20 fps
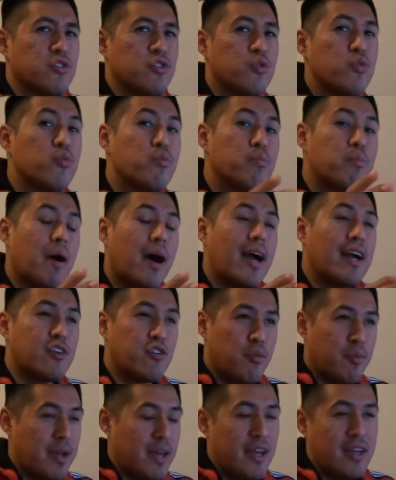You buy
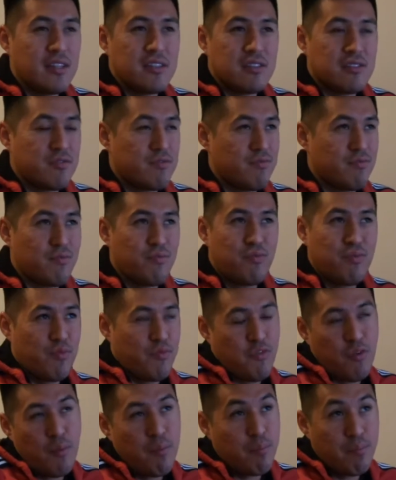domains
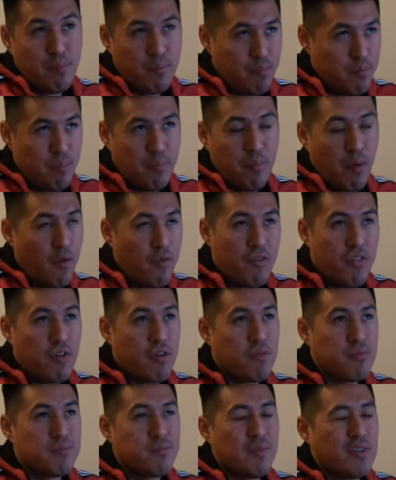from both of
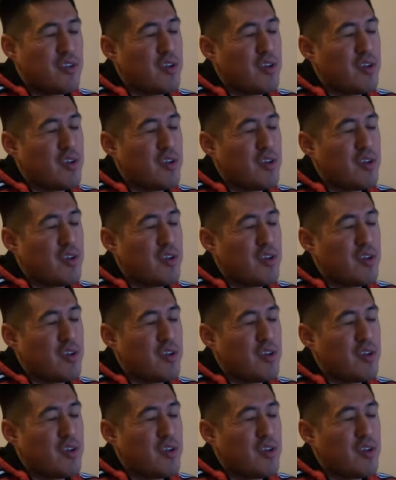them.